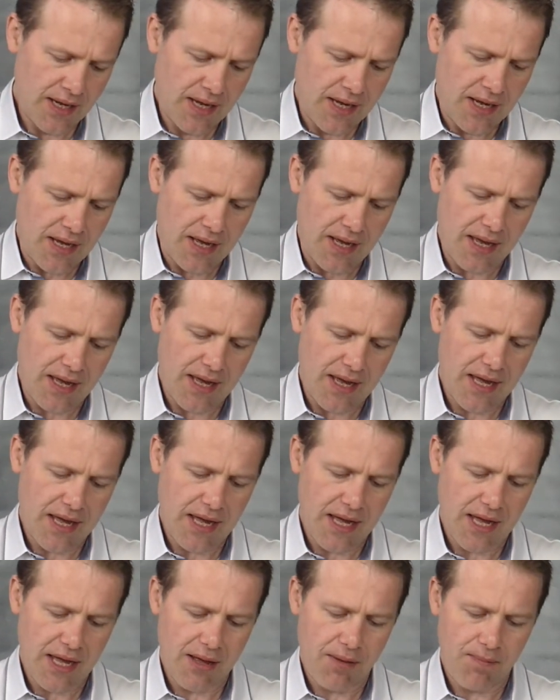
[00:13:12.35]

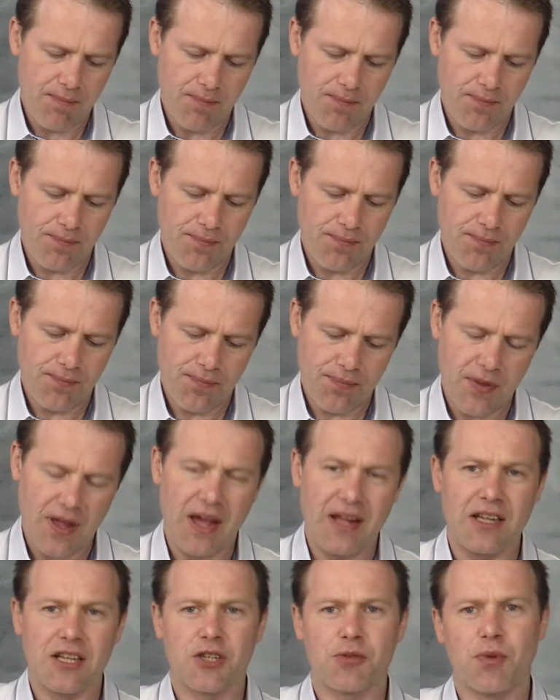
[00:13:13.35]
And
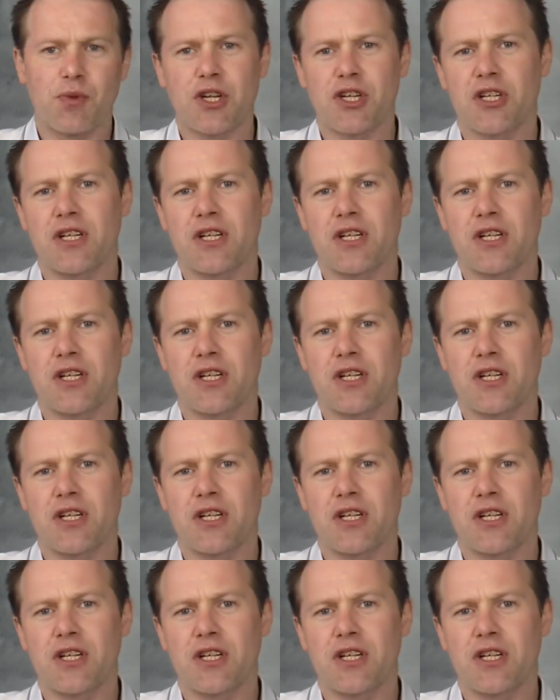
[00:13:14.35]
especially